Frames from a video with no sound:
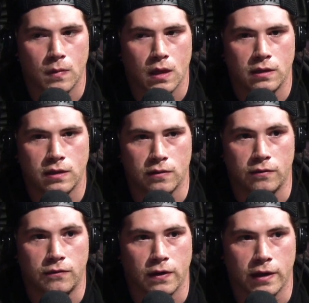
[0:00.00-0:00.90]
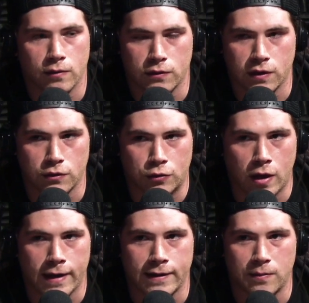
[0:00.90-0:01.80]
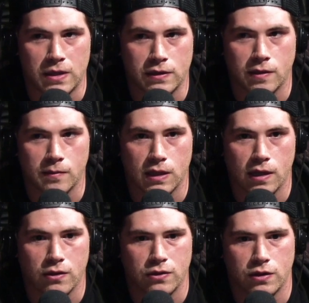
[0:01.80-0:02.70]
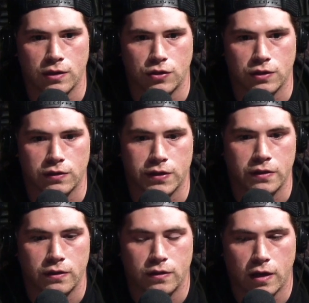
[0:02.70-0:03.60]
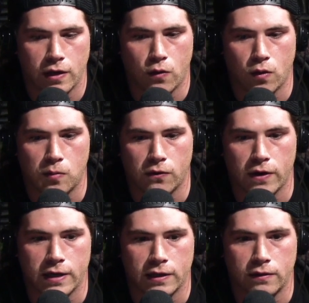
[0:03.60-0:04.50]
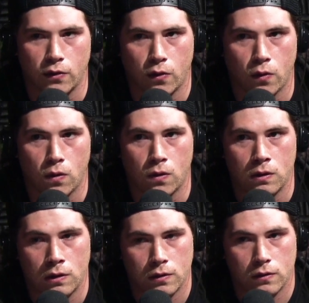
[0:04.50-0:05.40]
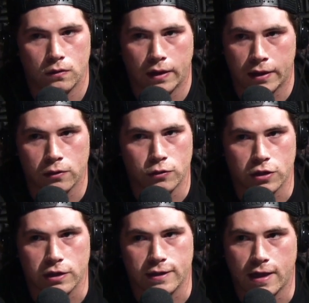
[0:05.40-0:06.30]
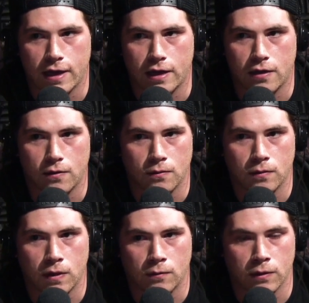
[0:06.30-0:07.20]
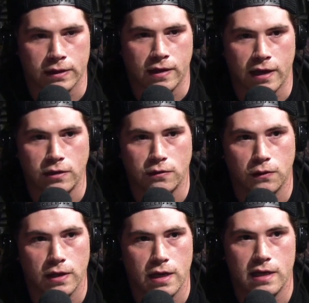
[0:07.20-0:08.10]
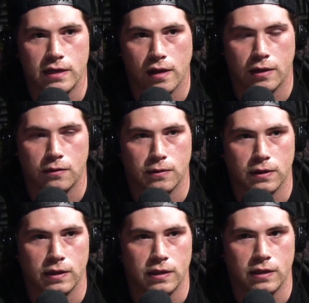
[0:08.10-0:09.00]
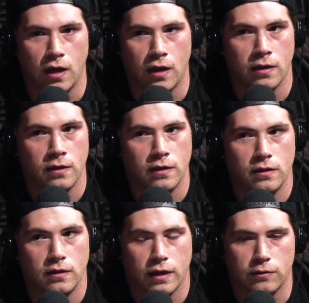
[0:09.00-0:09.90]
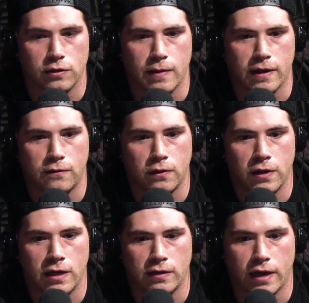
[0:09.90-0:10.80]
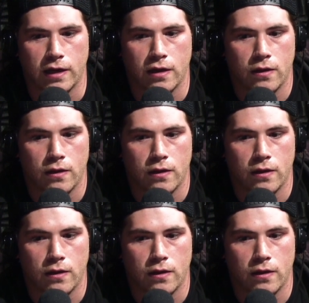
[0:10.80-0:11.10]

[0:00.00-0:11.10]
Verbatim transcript: didn't feel like it was like trying to be something else. It just mm-hmm. incorporated the whole like lucha aesthetic really tastefully and like really uh like respectfully, and like